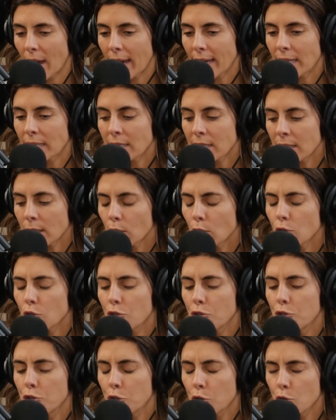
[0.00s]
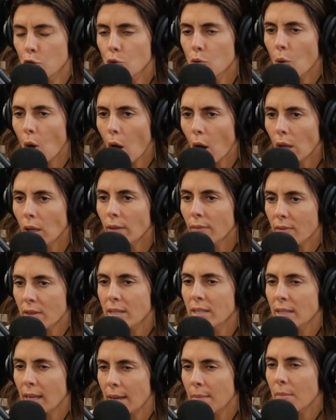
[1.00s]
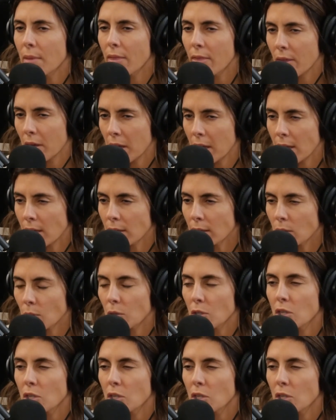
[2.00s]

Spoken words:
I can still do all of the same things,